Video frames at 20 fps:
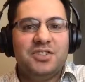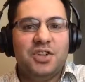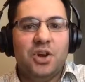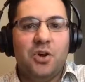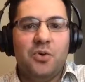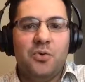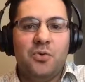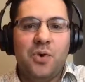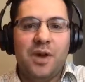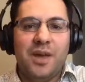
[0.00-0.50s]

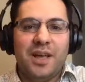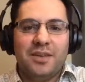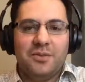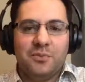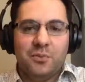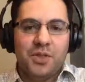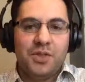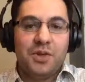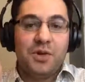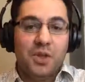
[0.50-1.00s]

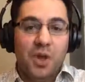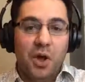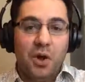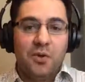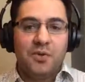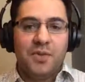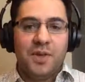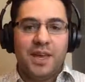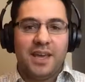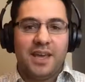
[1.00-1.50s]
with
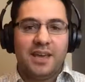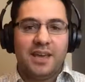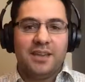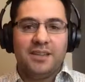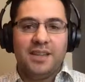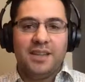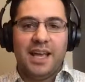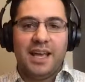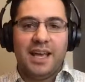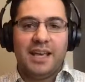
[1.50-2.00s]
clothing,
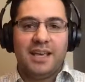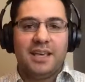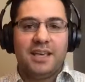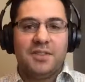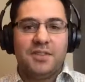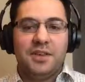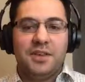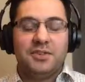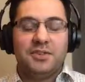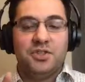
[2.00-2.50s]
like
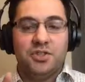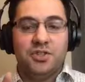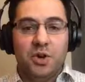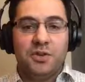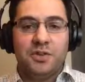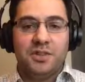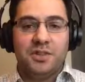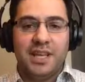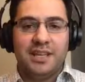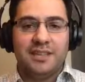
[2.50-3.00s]
there's certain
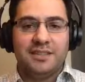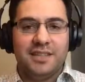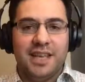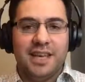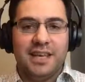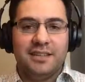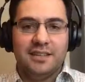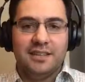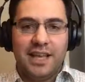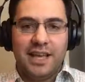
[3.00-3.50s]
things
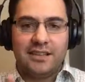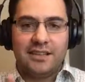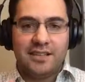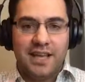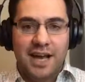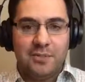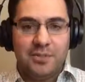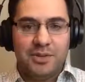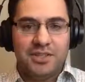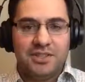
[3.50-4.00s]
like
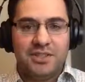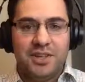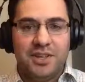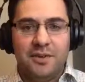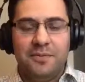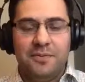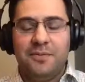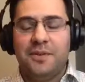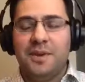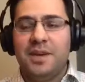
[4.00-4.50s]
Tommy
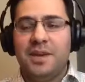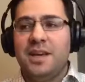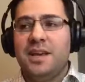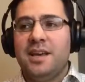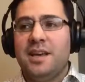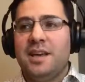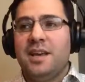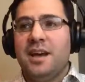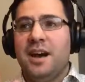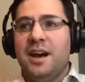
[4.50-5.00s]
stuff
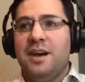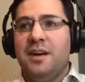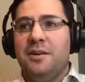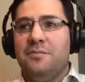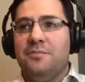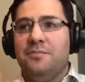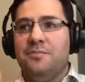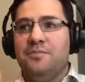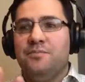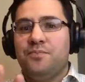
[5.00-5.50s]

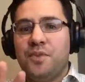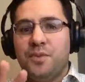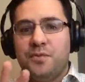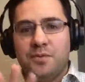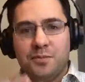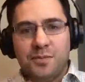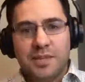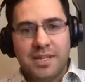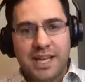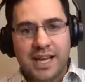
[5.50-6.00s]
from
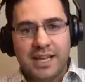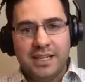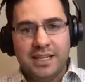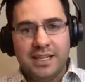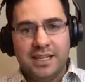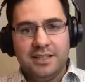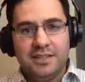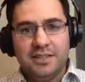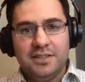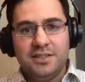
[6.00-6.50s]
the
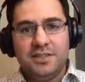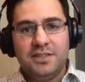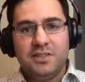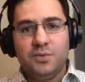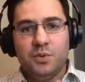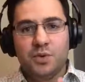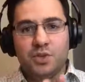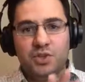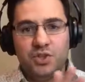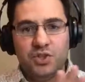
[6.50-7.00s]
90s
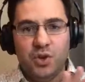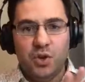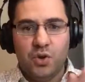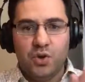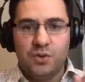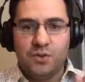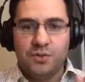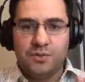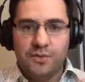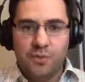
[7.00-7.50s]
was
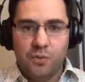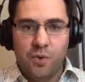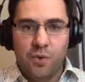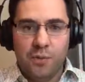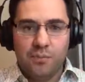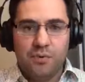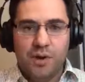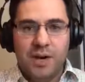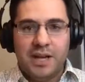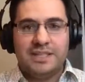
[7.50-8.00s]
sold for
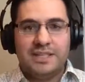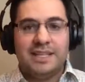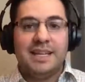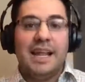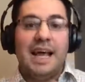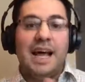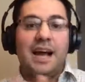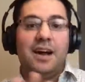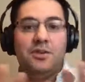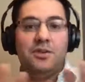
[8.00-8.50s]
one price, and
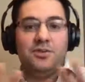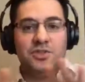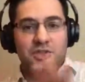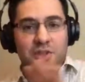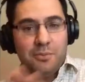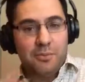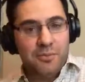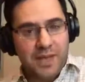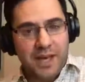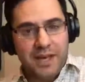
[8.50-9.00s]
now
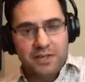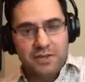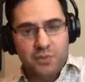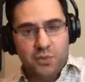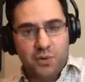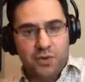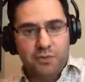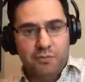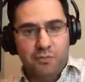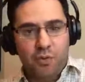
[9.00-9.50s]
some of that's
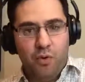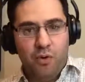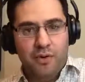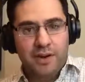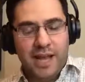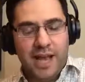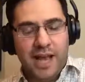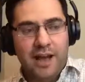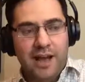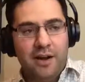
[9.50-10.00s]
worth more
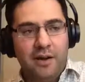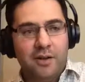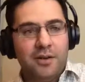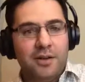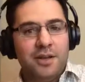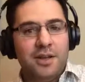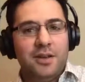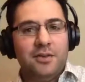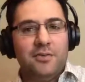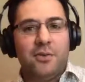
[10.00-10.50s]
now,
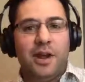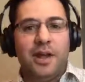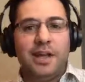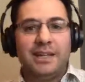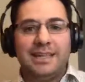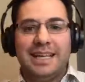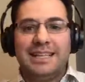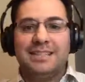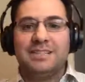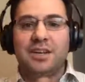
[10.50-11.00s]

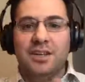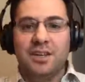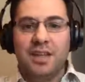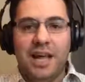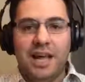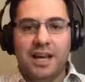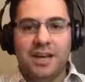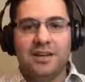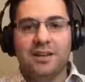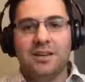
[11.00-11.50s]
right? That's a
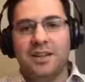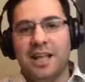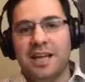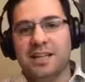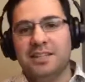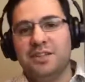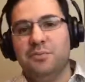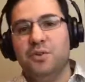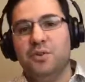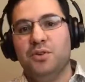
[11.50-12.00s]
lot of
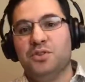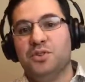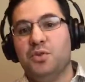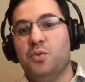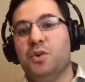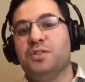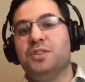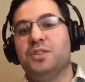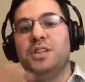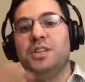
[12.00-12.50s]
collectibles are
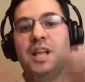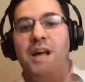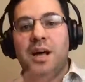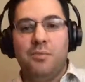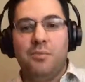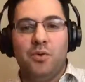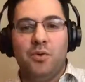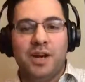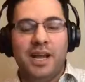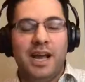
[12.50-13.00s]
worth a lot
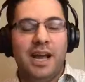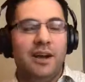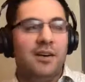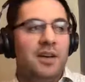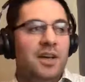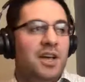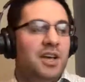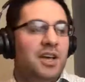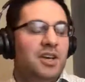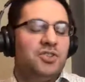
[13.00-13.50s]
more now.
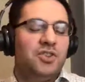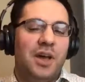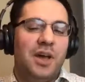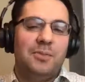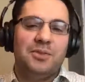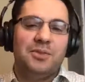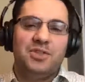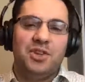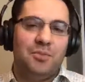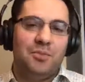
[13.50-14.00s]
So
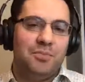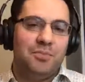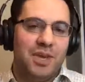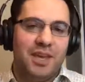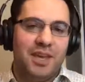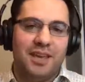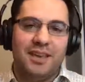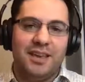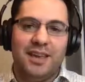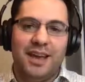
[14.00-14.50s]

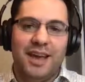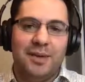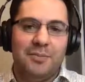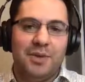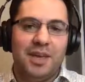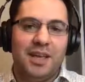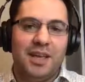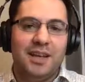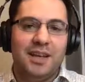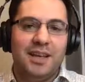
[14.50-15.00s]
MSRP, I
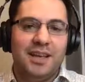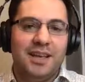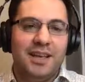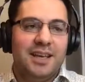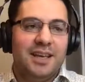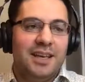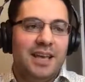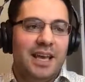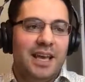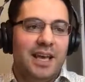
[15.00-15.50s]
mean,
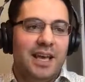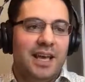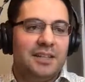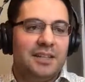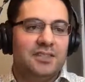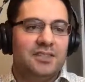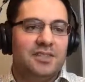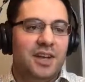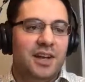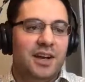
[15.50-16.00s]

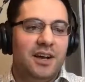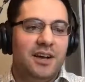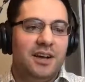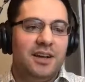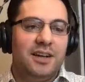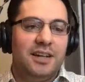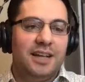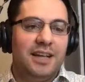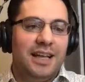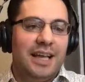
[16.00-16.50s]
it's
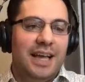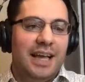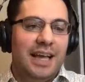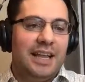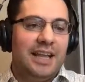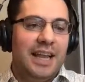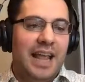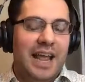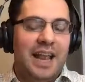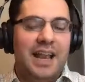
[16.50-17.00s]

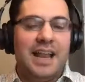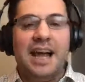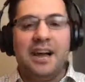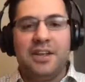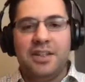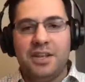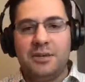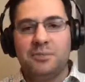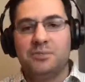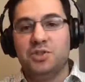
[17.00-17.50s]
and now
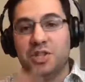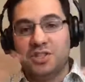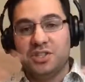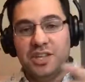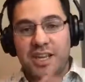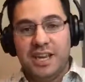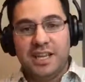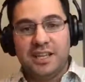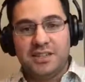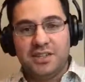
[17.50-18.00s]
that I'm just
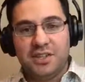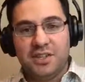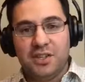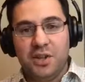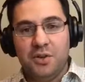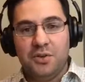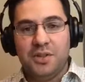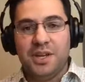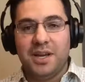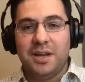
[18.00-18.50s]
getting into
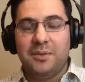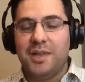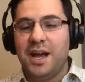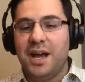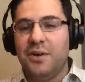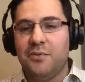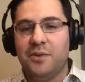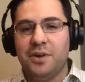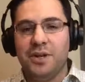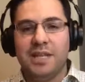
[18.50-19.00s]
clothing, I'm not
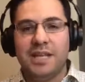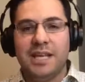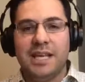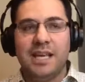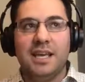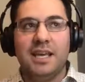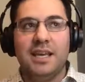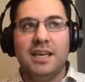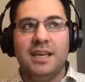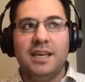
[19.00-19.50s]

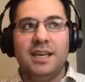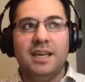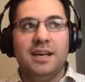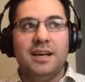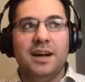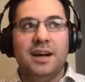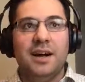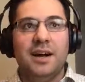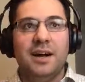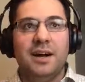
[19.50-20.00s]
really.
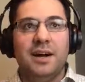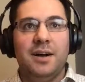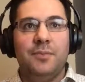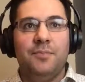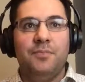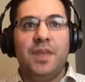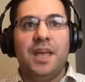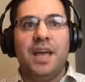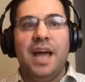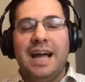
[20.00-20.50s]

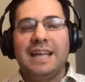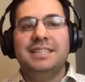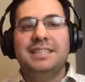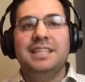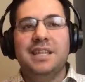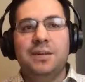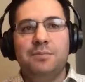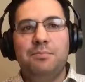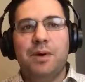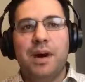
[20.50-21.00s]
I
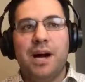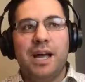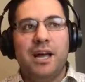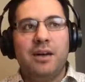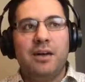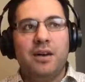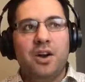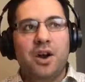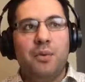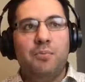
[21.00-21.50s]
did buy a
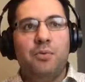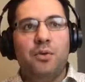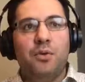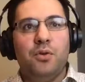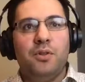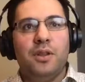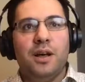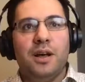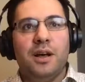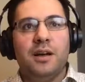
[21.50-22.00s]

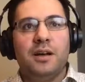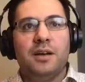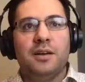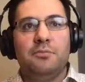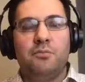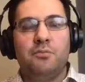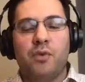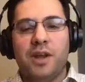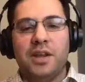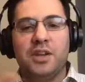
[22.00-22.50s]
couple
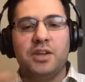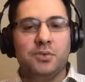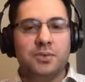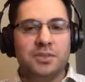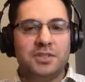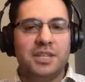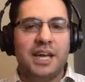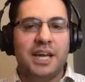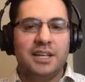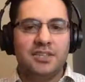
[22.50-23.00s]
brand new
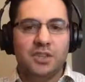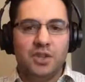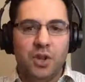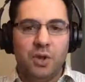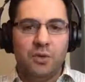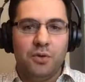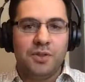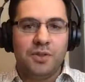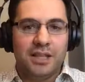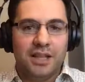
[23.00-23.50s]
with tags
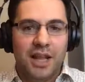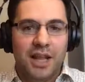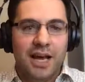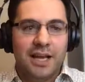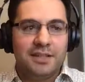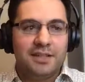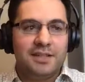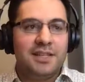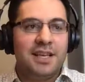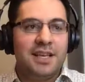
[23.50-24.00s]
clothing
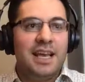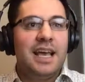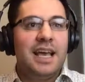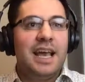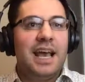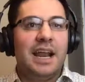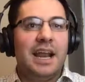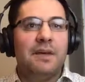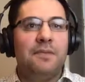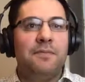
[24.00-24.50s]
lots,
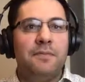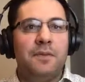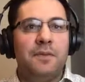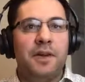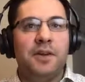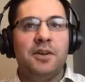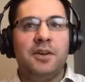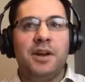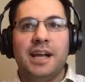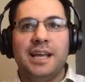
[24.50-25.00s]
and I
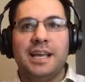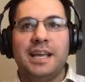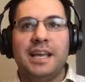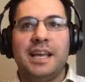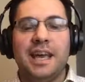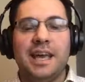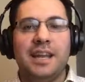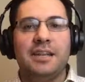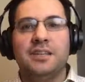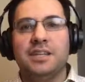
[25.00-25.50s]
figured I can
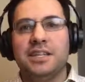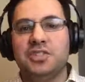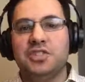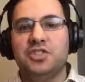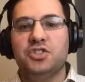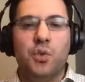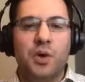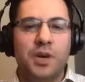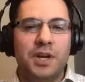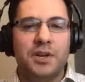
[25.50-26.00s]
get at
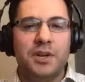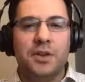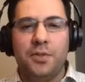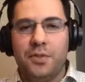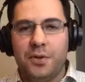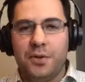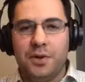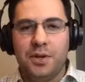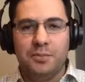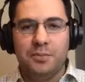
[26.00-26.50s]
least 20 to
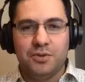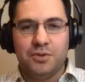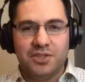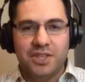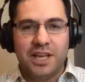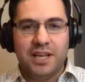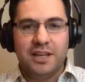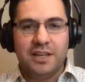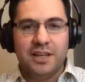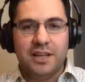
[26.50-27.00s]

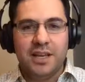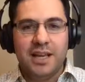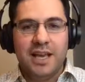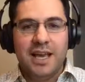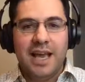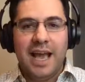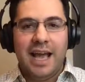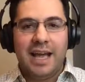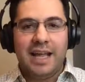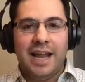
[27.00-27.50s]
30%.
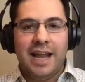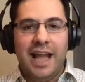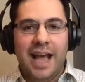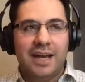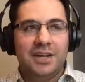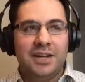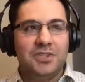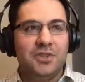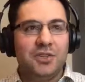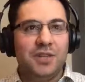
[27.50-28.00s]
And
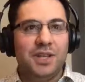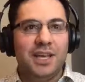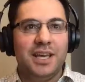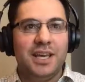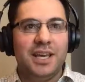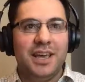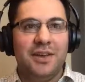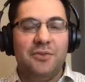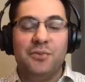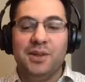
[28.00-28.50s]

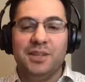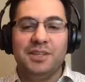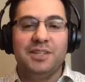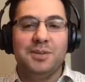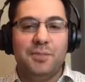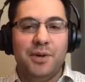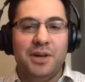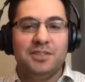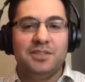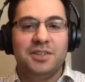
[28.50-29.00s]
actually, it really
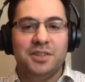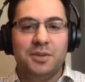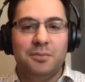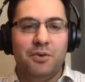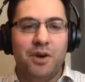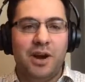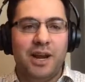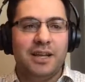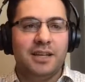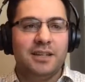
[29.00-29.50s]
depends on the
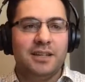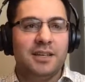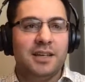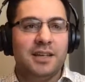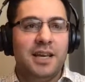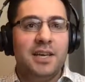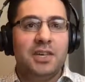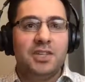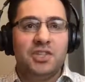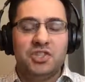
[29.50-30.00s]
brand.
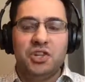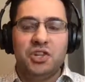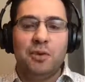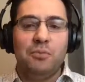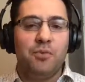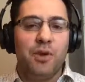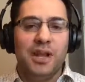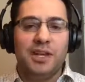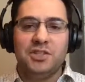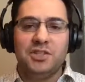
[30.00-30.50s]

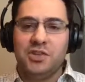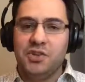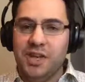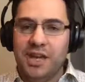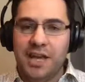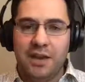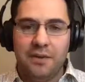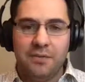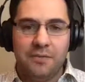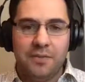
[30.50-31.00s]
Some brands you
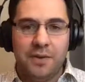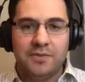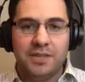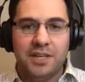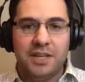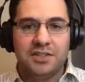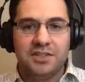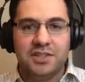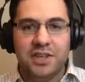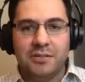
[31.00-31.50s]
can get
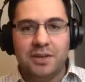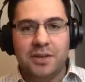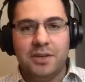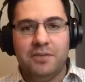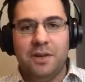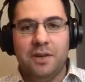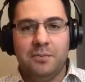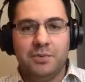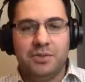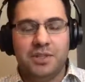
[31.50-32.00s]
50 to
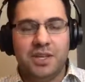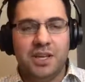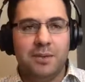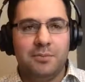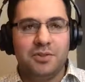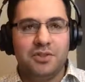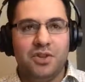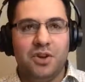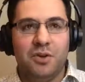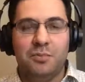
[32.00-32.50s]
75%
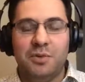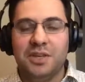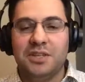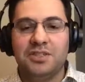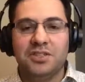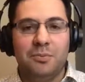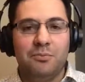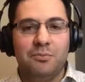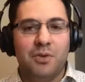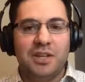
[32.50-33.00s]
MSRP.
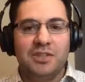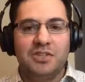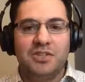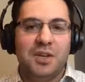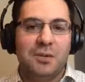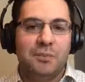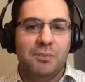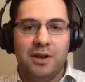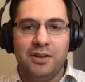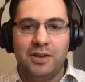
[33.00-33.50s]
Some brands you
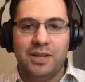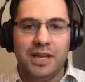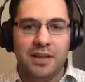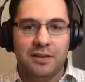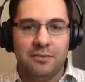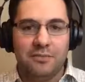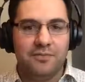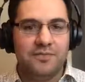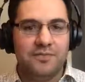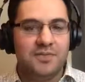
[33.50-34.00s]
can barely
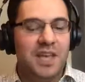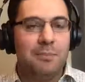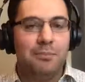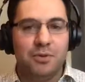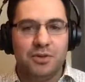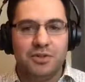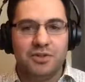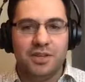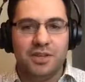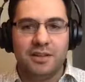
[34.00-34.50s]
get
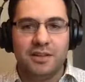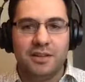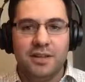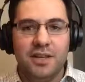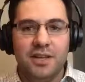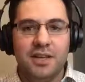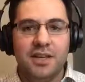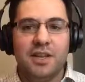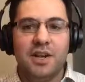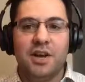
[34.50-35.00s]
10%.
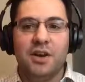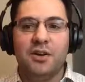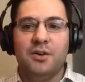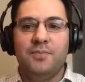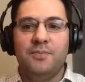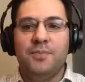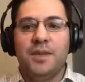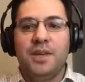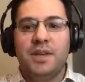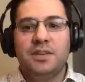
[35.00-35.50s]
you
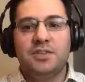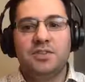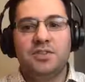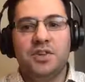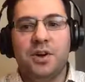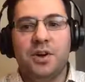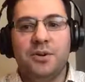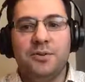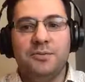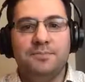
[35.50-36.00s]
know?
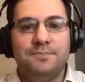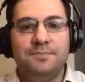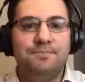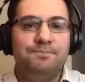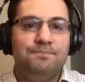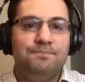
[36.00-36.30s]
So.